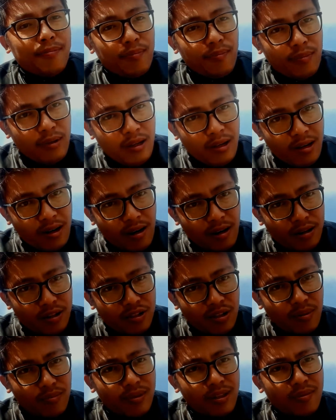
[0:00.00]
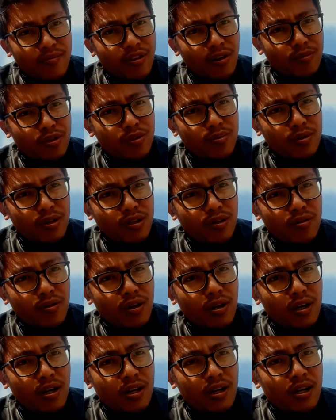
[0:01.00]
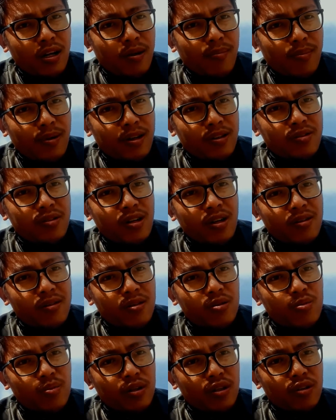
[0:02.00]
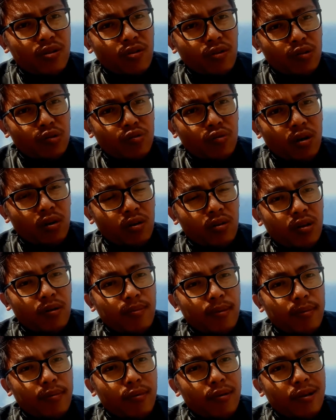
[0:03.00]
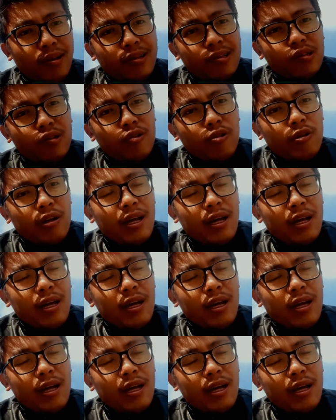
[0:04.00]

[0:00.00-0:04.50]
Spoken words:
learn something from this video, please share this video to another people also.